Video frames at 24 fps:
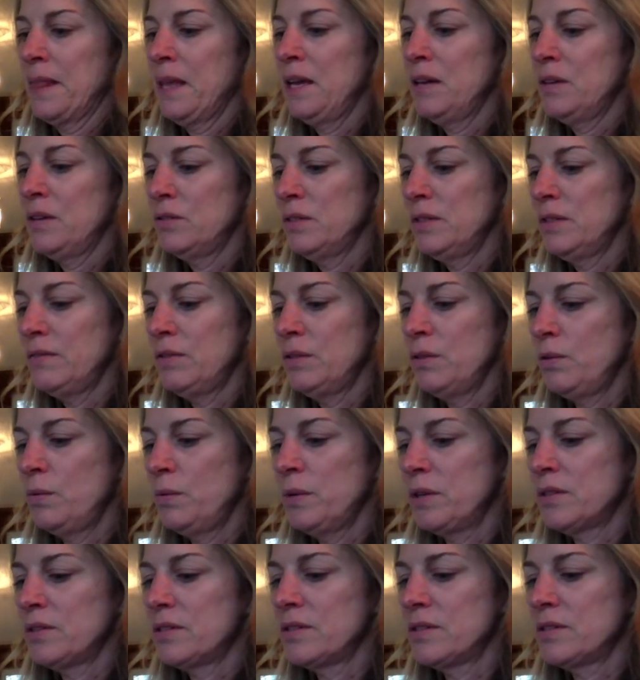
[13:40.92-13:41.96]
I don't even know
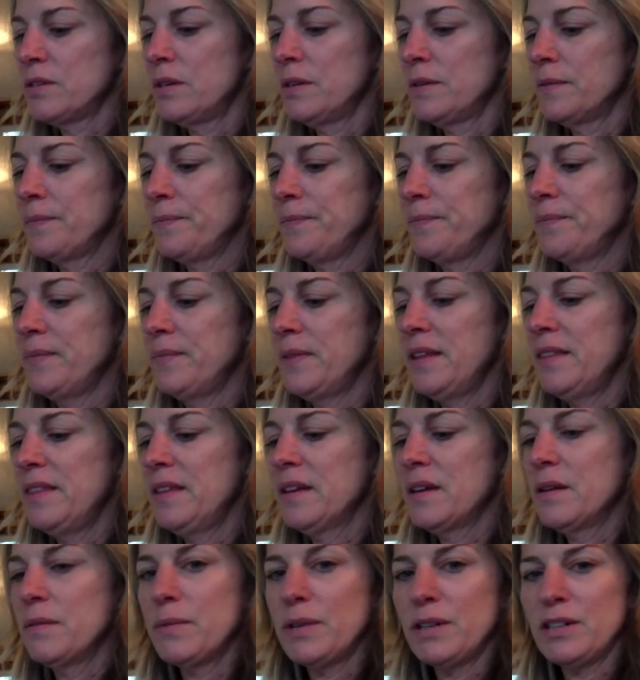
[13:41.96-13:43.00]
where to start. I
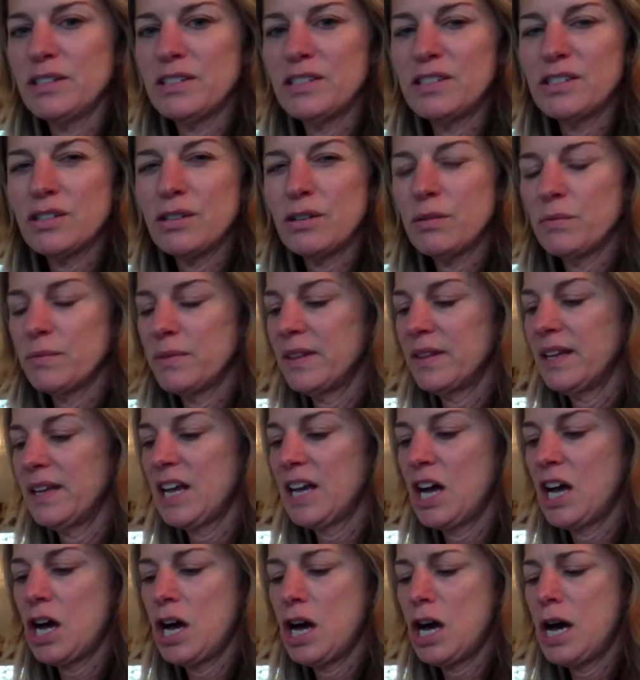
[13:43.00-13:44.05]
think I'm going to start with like
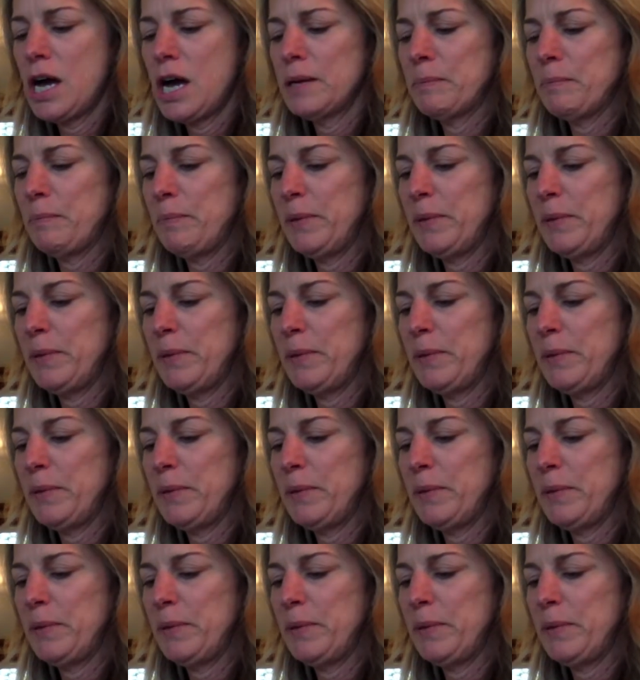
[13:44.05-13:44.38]
a hot